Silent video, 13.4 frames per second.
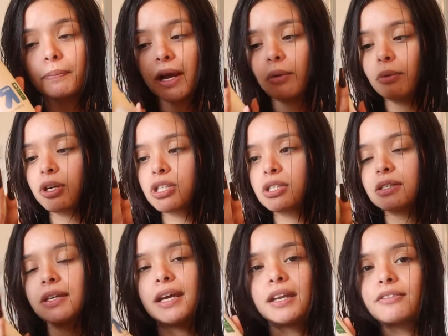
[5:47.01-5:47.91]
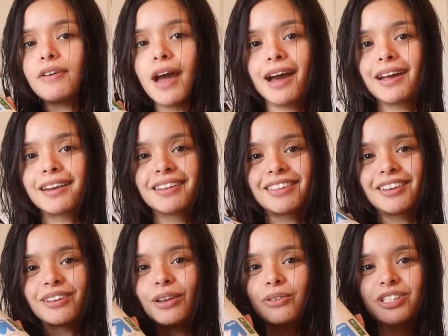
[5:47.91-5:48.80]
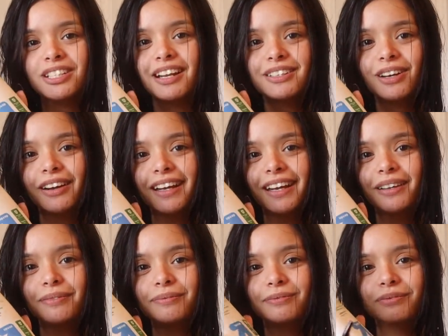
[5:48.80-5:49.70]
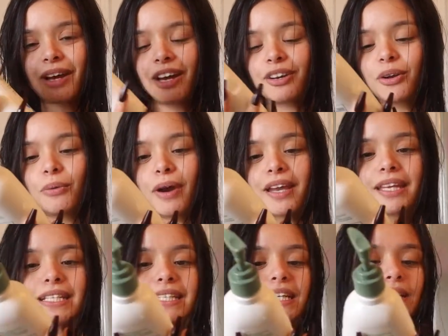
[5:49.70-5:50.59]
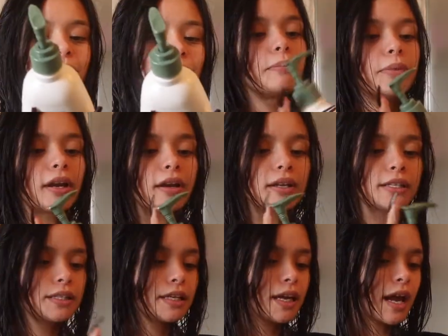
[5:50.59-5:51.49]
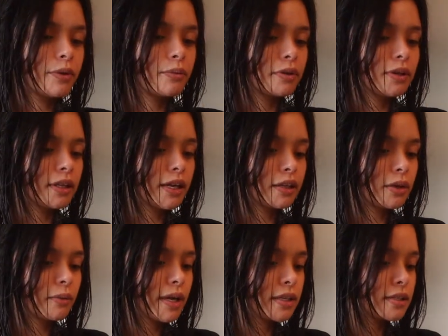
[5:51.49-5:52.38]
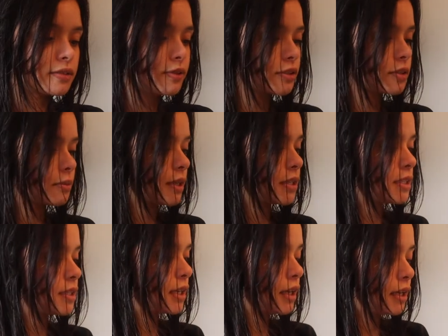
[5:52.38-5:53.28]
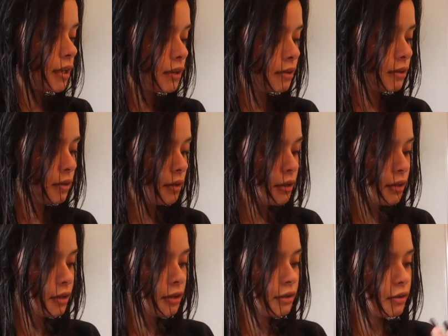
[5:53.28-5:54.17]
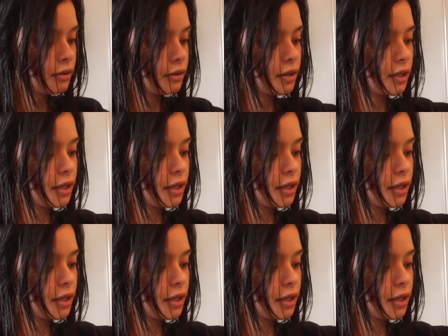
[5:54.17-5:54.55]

I wish Native had their lotion at Target. I don't know why they didn't. But honestly, I really like the way this feels on my skin.